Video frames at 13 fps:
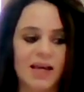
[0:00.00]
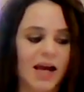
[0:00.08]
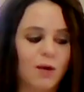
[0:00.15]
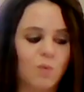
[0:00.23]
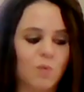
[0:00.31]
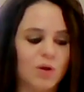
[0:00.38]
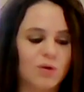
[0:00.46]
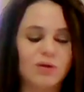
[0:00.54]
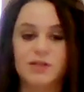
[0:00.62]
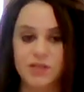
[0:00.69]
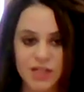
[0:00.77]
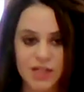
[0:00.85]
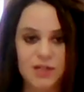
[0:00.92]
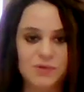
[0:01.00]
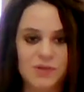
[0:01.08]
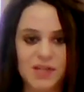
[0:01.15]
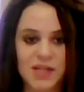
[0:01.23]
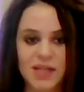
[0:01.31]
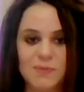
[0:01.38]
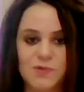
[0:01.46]
I will continue
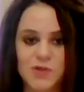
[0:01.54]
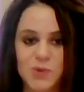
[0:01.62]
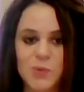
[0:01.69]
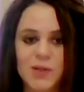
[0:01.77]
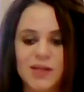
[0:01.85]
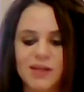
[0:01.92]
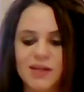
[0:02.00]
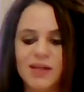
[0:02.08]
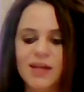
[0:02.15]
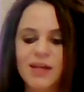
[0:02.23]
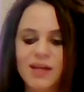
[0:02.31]
to